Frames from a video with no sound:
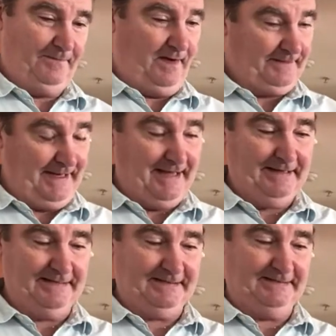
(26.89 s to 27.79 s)
Again,
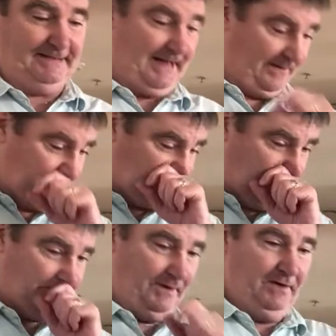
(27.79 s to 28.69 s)
this is another
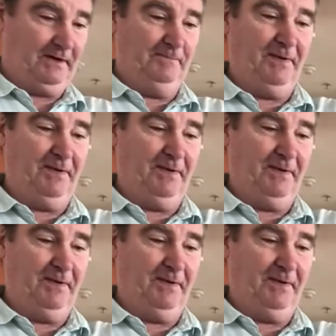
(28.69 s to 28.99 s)
drink where you can